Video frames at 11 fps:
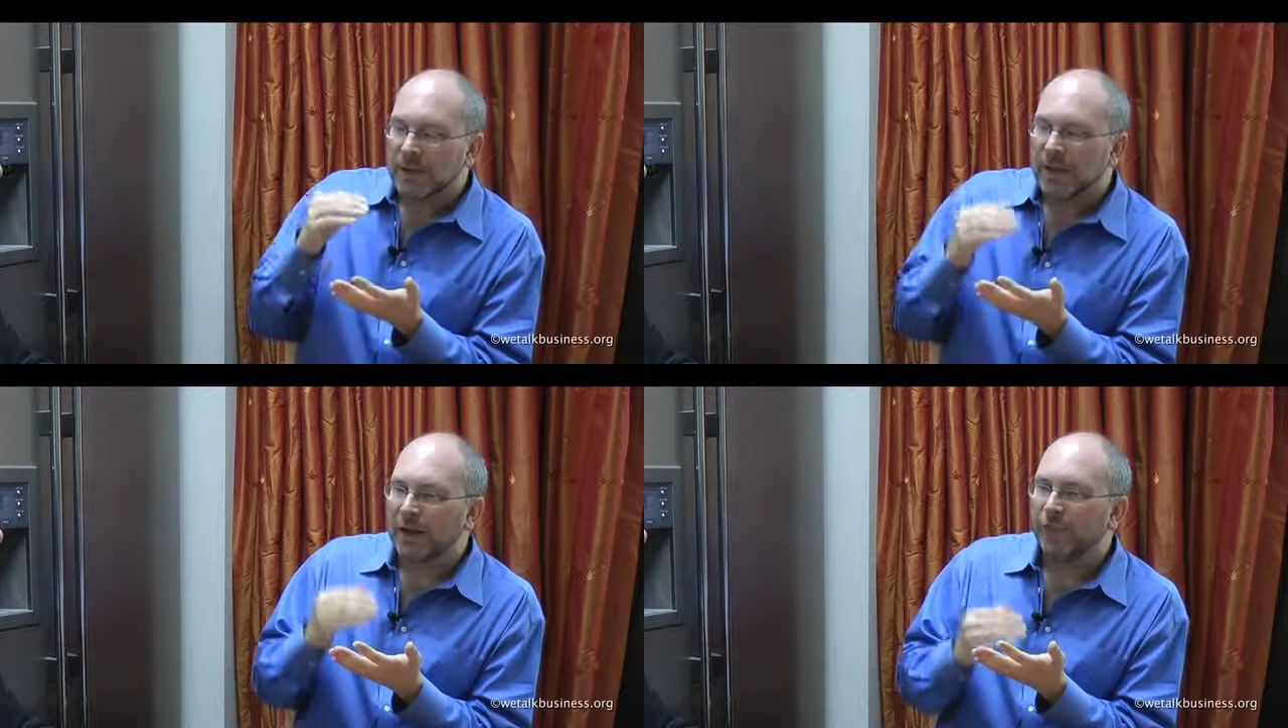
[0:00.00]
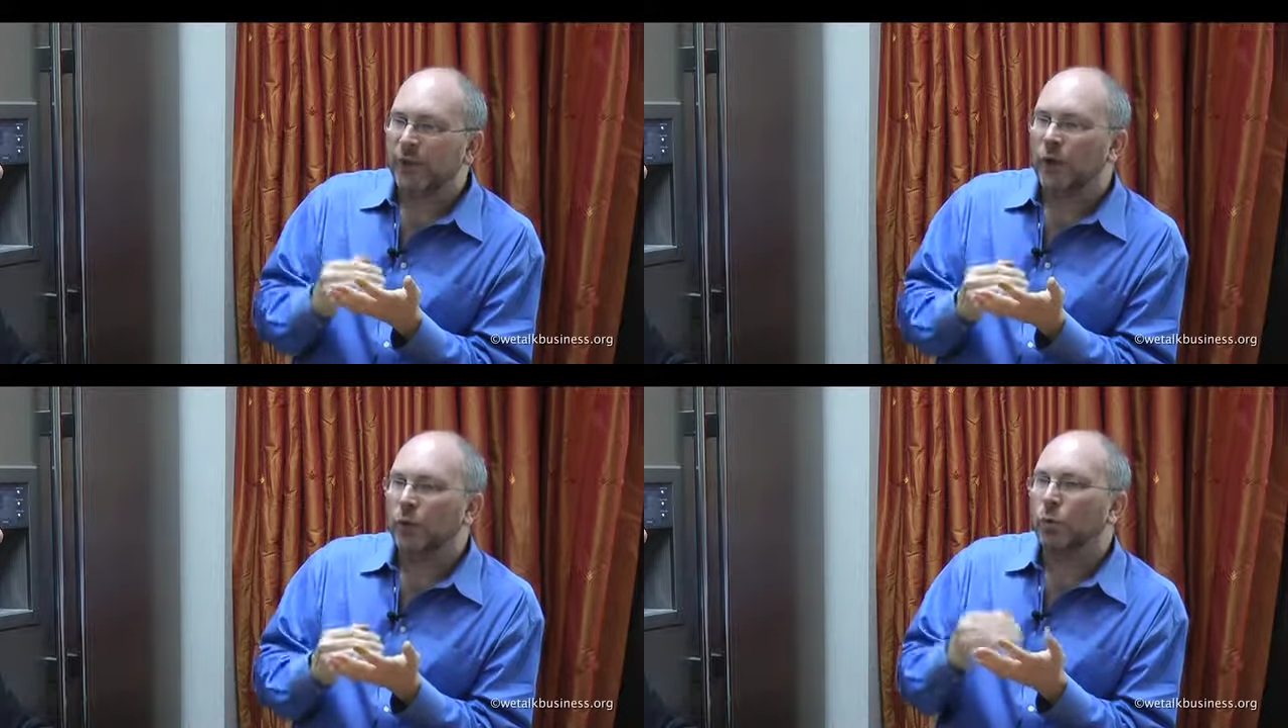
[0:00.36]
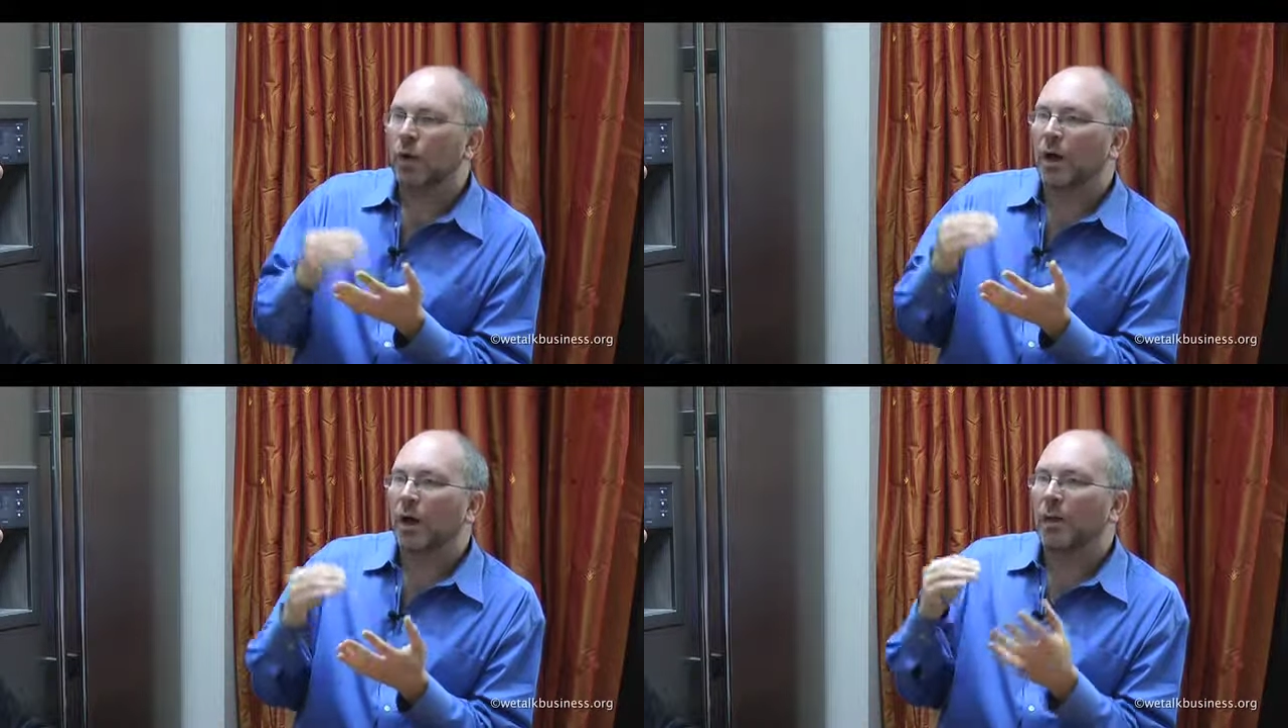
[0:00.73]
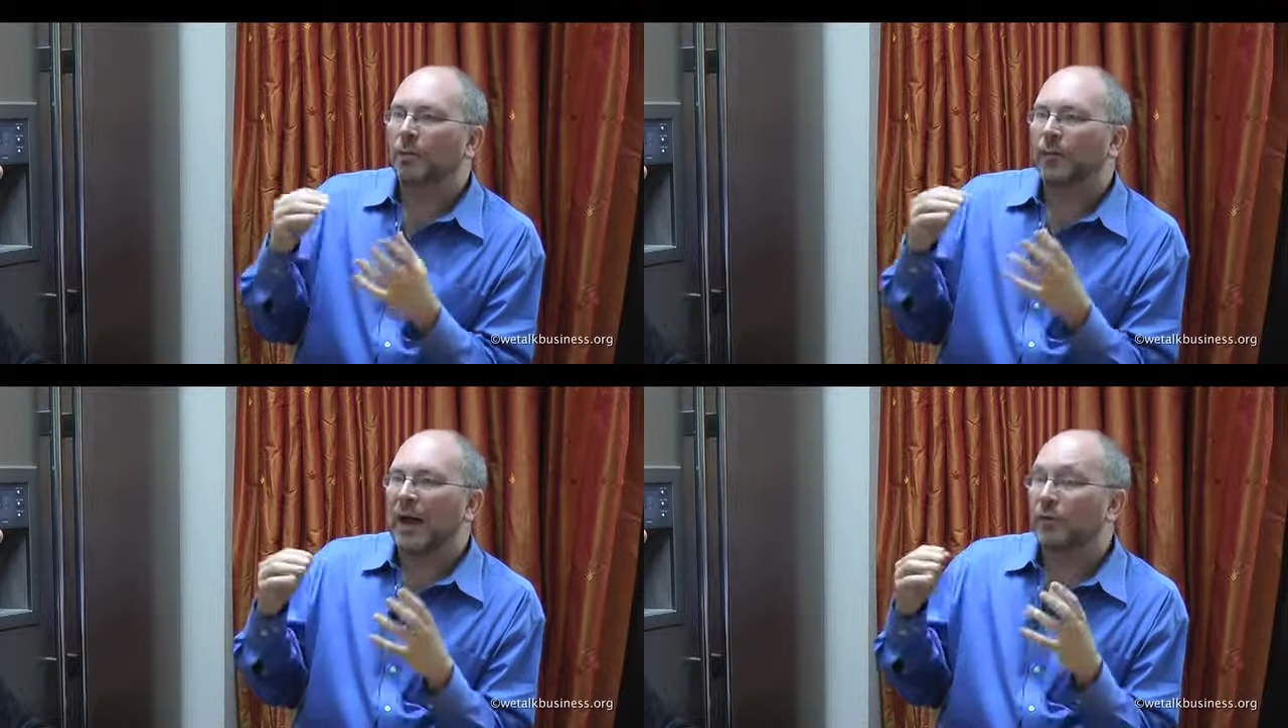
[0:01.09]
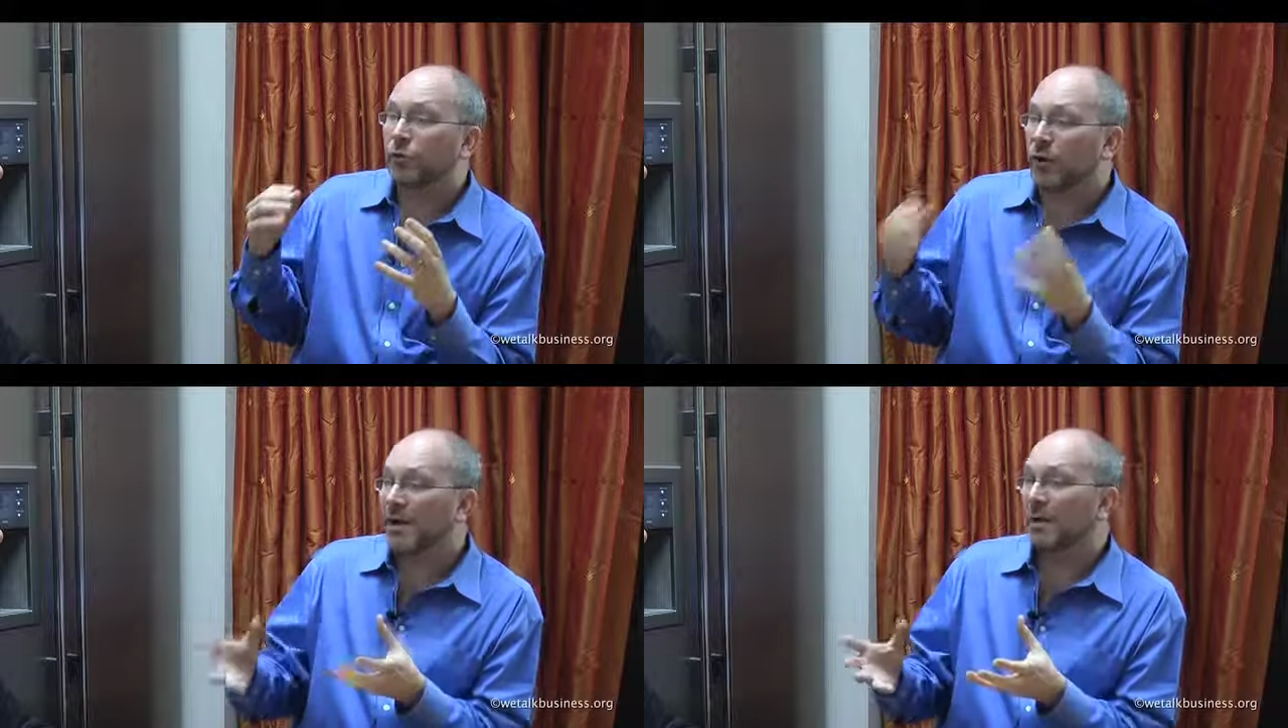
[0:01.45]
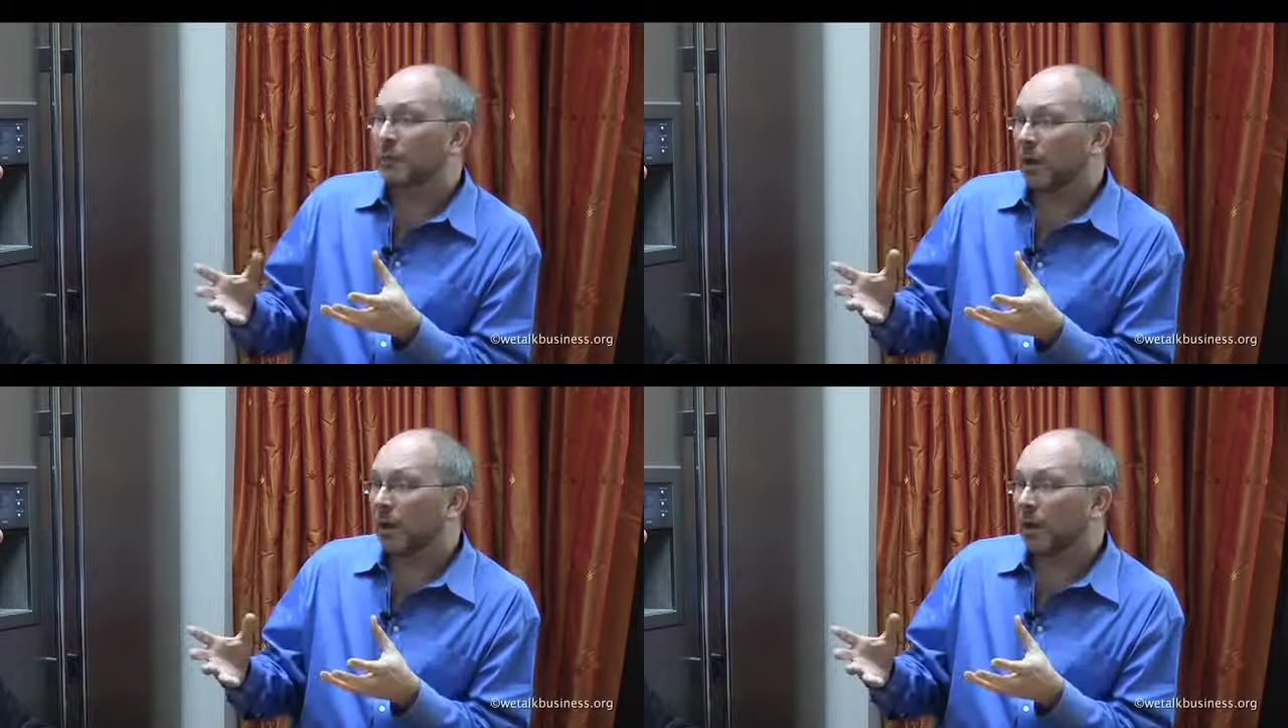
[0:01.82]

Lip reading: If you have trading